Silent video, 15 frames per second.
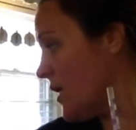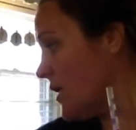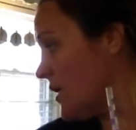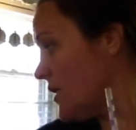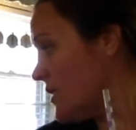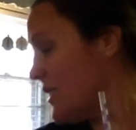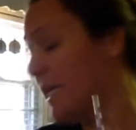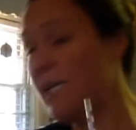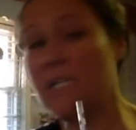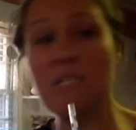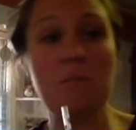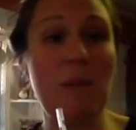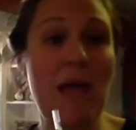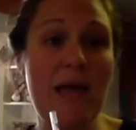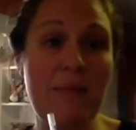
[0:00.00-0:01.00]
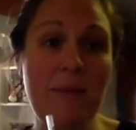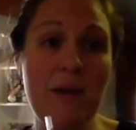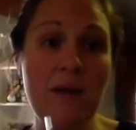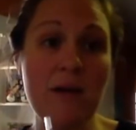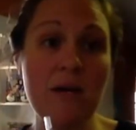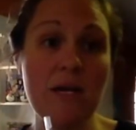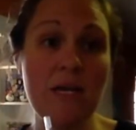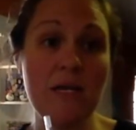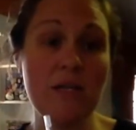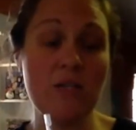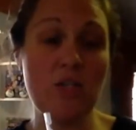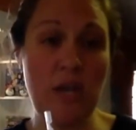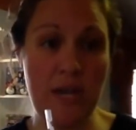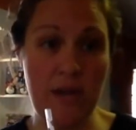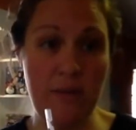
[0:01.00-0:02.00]
seedless blackberry
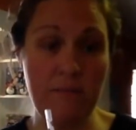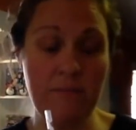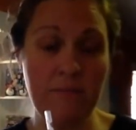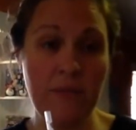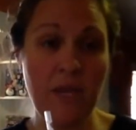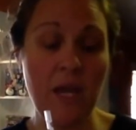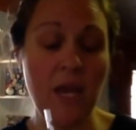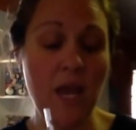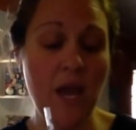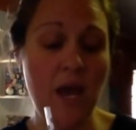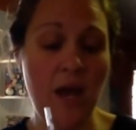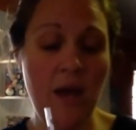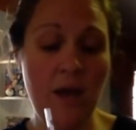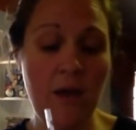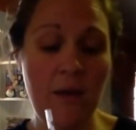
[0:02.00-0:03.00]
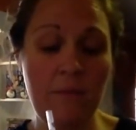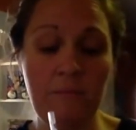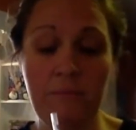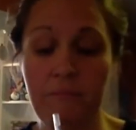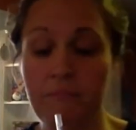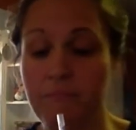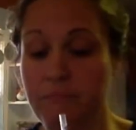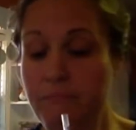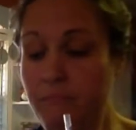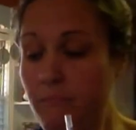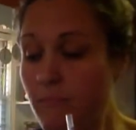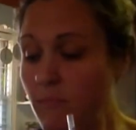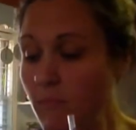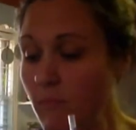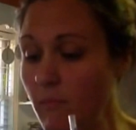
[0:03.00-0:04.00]
jam. Um,
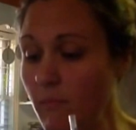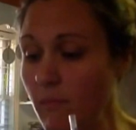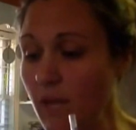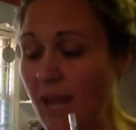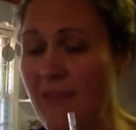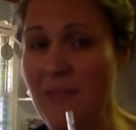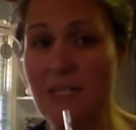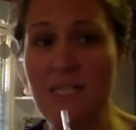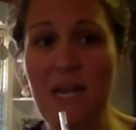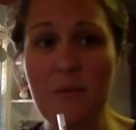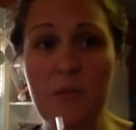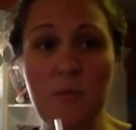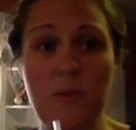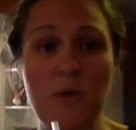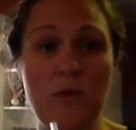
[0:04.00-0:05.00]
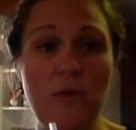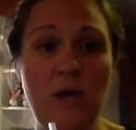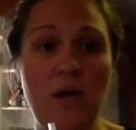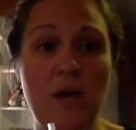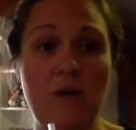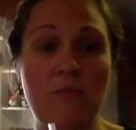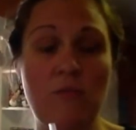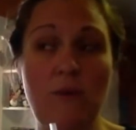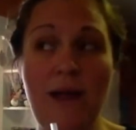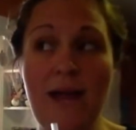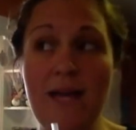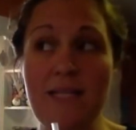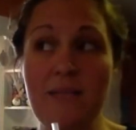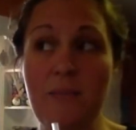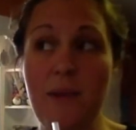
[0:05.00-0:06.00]
and then a tablespoon of
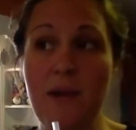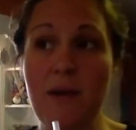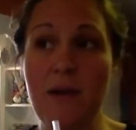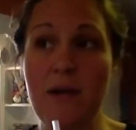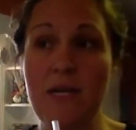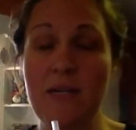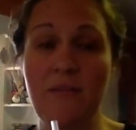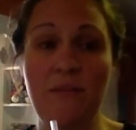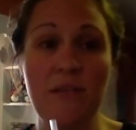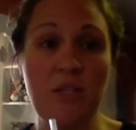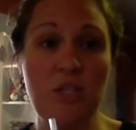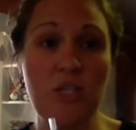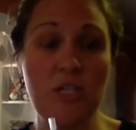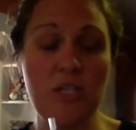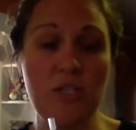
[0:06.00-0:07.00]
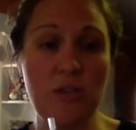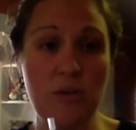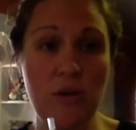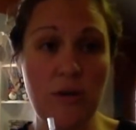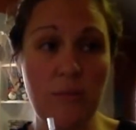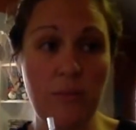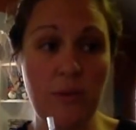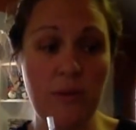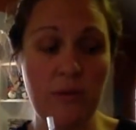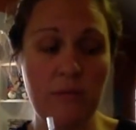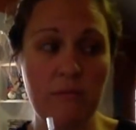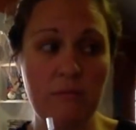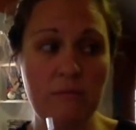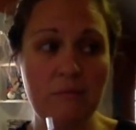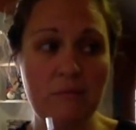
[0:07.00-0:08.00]
raspberry Da Vinci syrup.
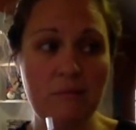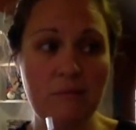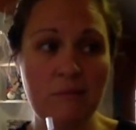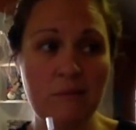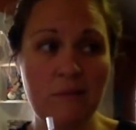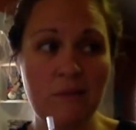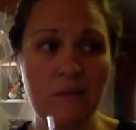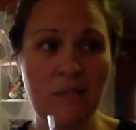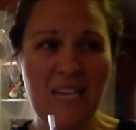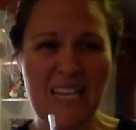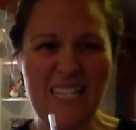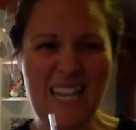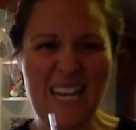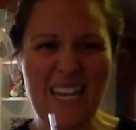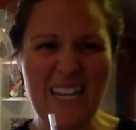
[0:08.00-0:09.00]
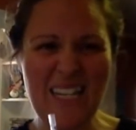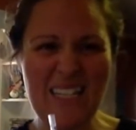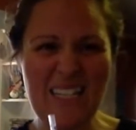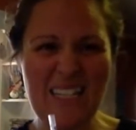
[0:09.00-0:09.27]
Is that it?